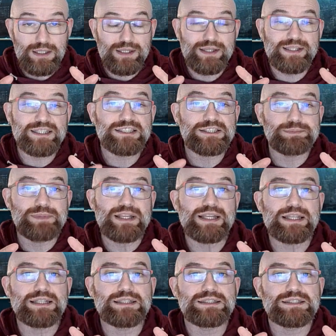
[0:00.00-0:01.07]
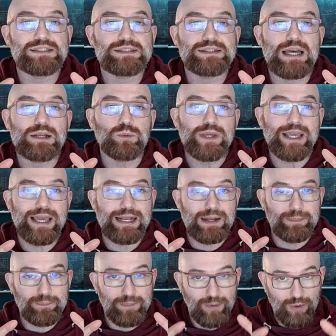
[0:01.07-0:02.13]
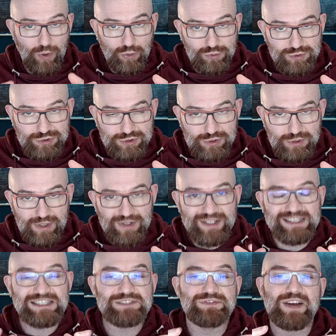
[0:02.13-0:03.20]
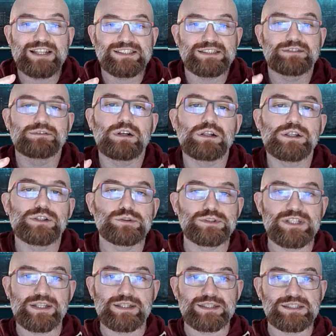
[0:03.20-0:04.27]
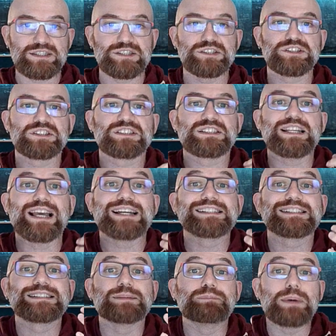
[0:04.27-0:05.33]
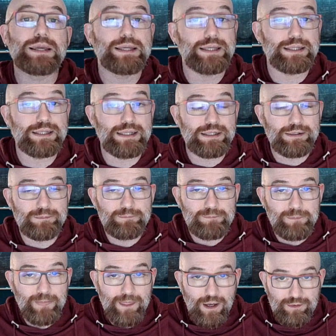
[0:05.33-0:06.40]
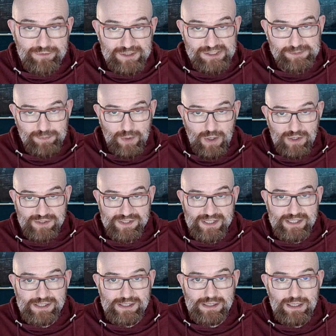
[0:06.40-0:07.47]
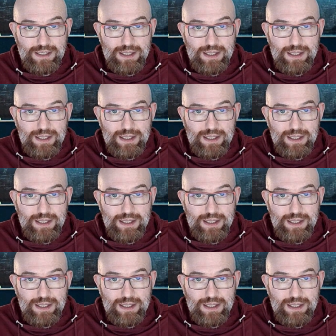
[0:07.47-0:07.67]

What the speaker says: This means that we can approach this festival using the sygygy as the beginning of this process.